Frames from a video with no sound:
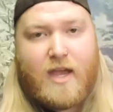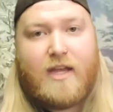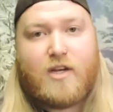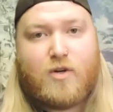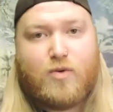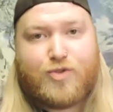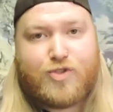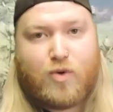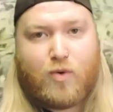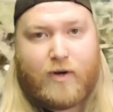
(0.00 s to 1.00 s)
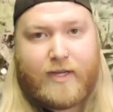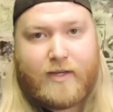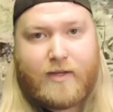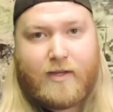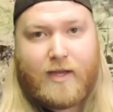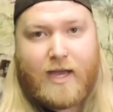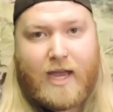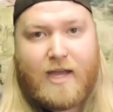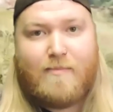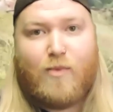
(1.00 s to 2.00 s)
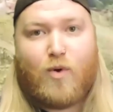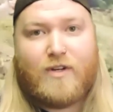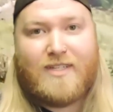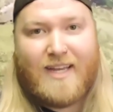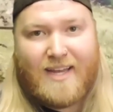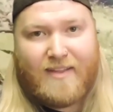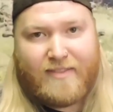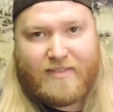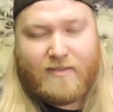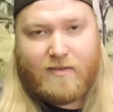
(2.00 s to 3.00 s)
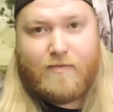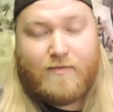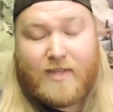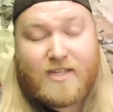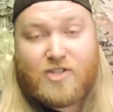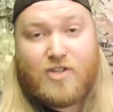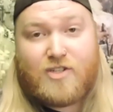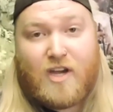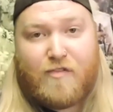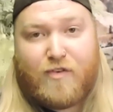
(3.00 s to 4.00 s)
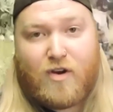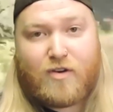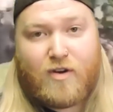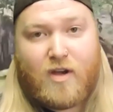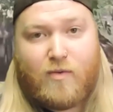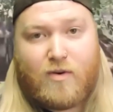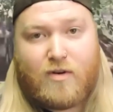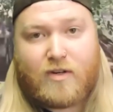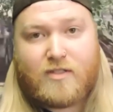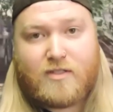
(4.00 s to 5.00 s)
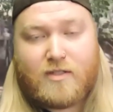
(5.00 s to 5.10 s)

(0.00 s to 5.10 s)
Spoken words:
and a cool story. And more death. That's just how Far Cry works.